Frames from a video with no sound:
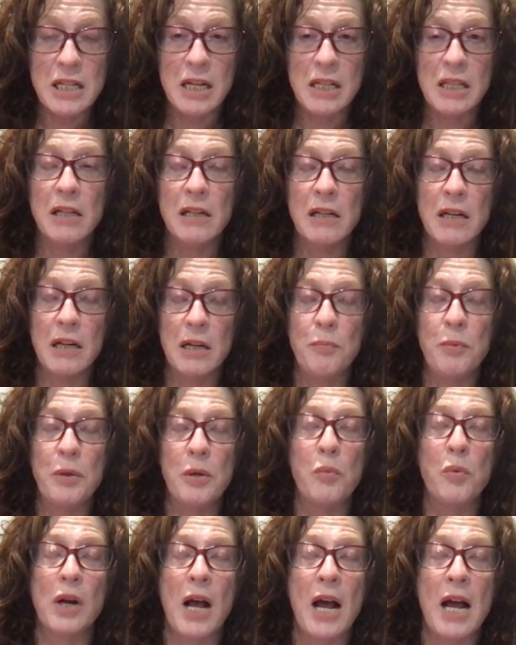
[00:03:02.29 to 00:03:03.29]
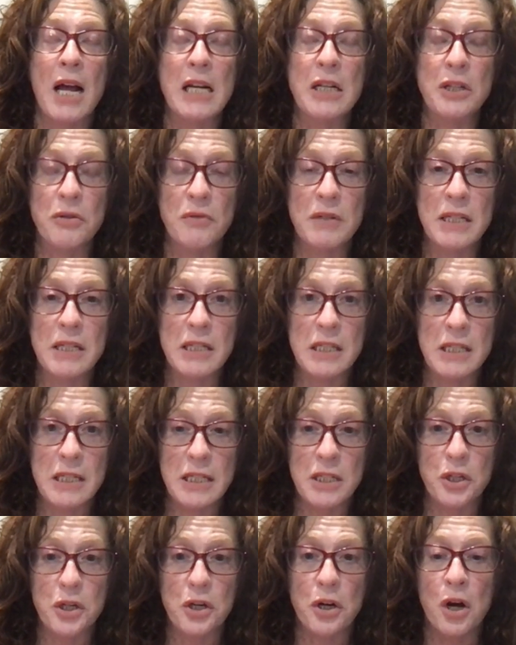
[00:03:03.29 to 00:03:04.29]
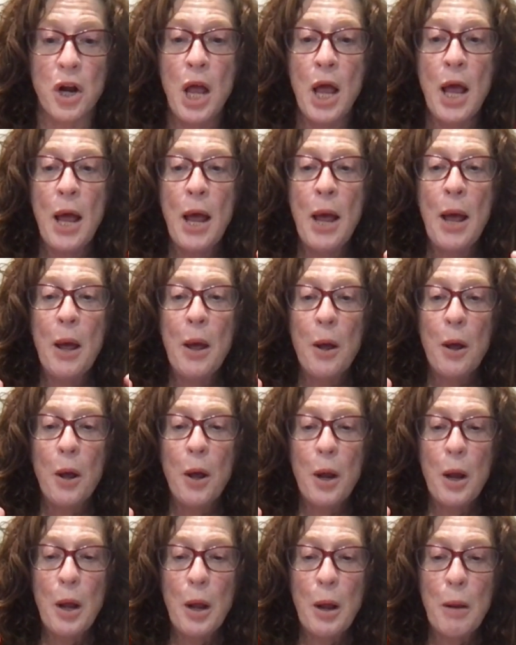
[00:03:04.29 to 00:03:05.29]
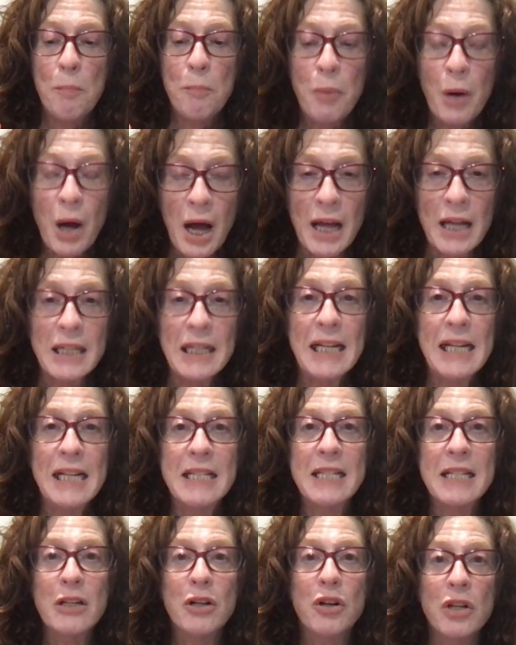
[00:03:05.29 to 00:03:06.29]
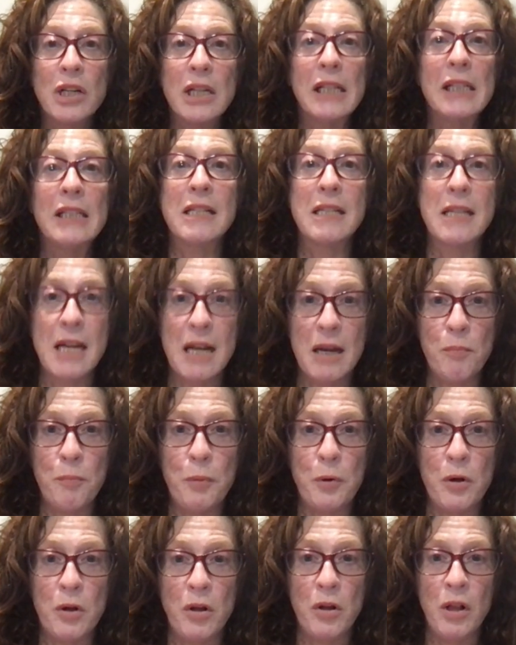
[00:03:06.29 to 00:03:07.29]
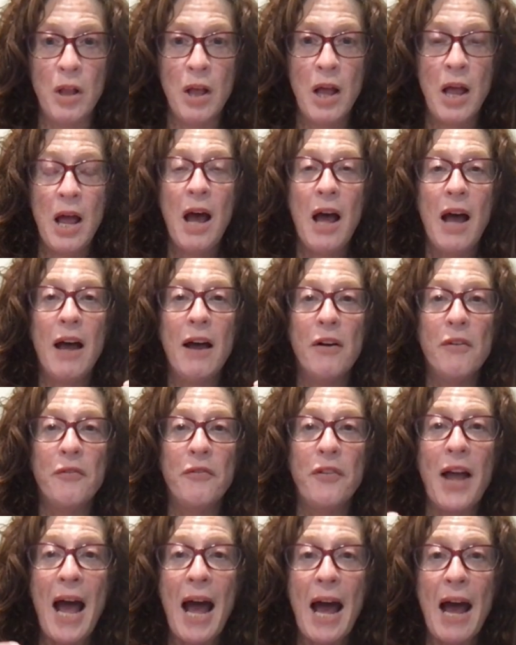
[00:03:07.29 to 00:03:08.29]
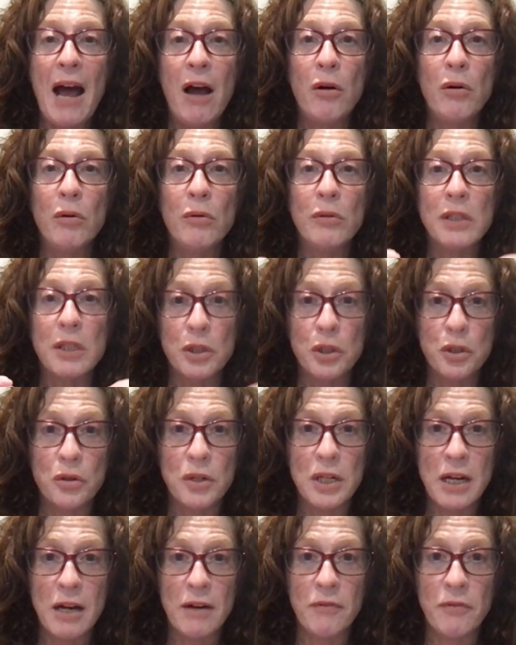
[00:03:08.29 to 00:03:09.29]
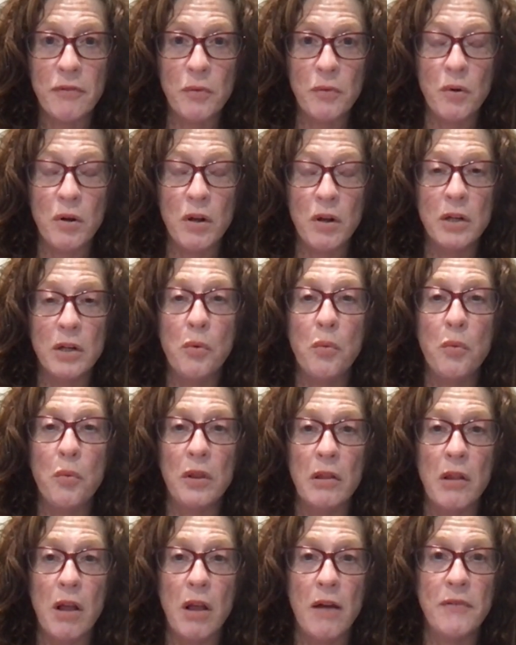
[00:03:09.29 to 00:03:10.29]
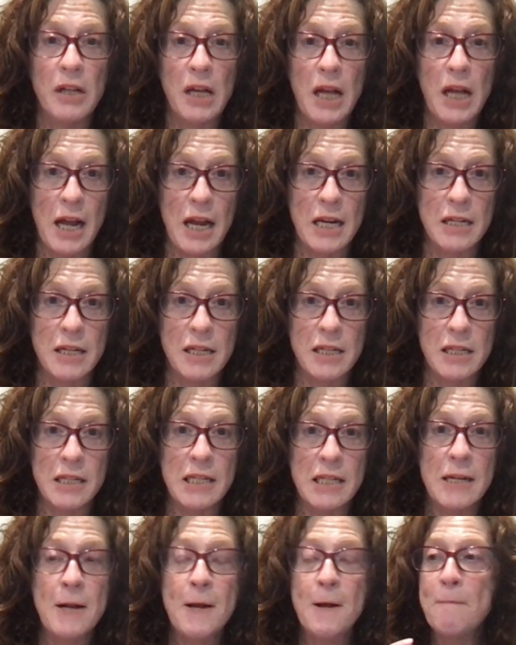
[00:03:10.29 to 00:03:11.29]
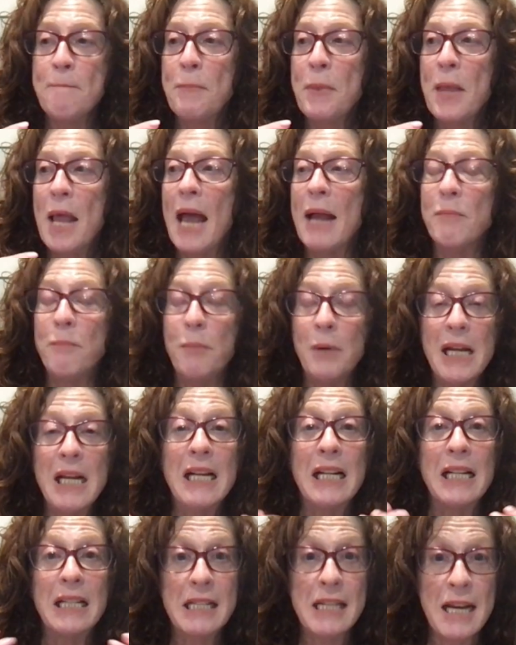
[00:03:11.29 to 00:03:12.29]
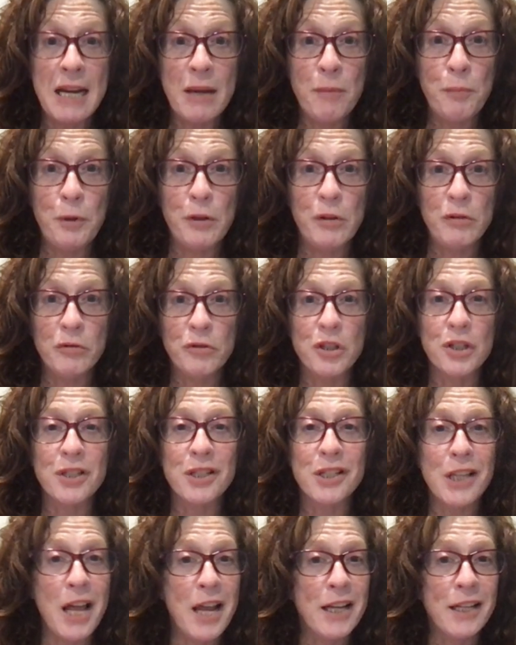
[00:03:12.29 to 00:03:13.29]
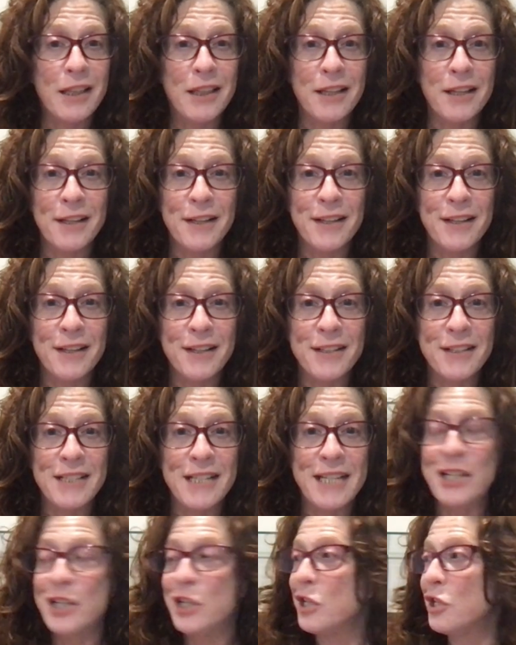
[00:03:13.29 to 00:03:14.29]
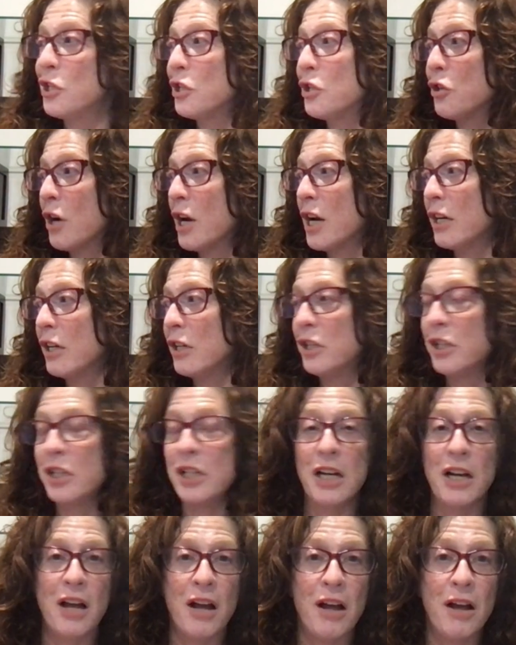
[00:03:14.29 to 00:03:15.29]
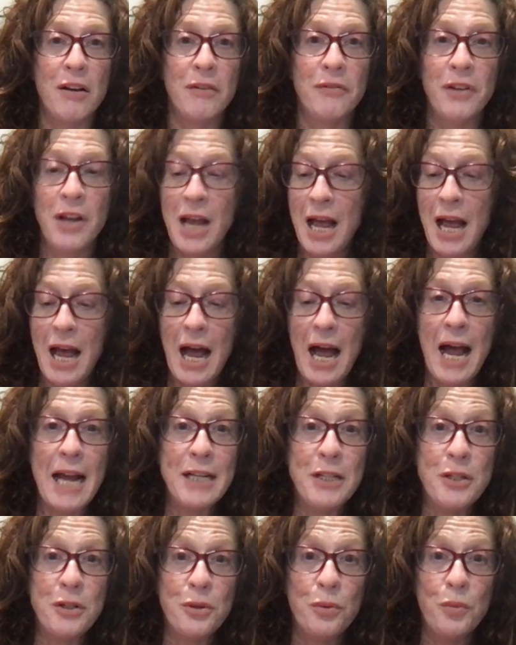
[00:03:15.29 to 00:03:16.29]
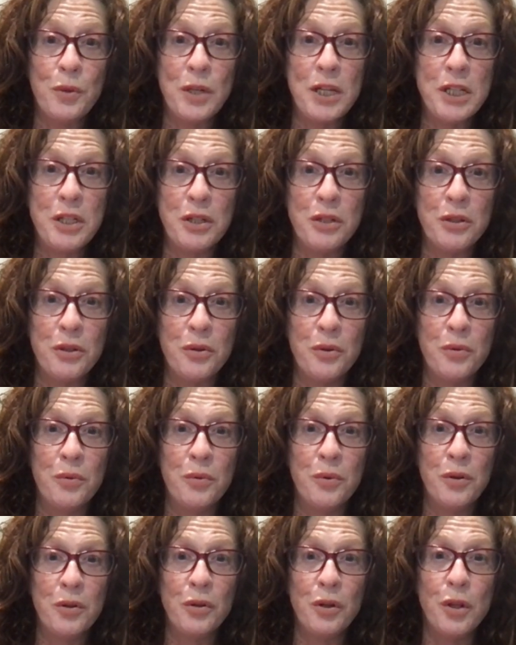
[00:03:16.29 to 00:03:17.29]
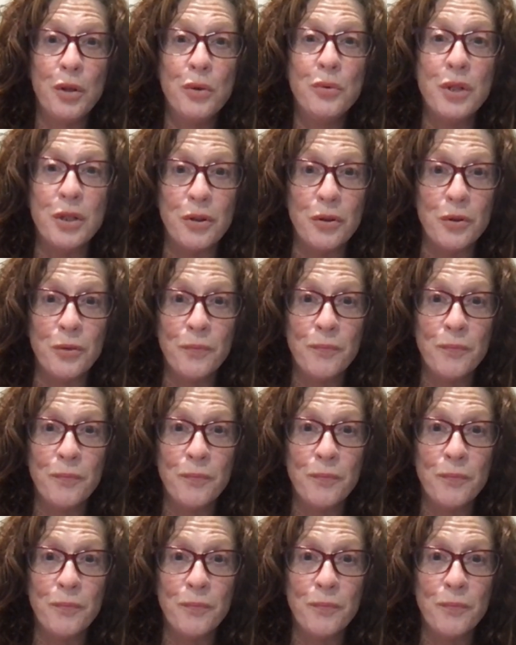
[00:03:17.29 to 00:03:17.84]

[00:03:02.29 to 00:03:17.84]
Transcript: not going to be what I do as a teacher. But it's a good example of how to treat everyone with love and kindness and be an example, just like the teaching strategy of I do, we do, you do.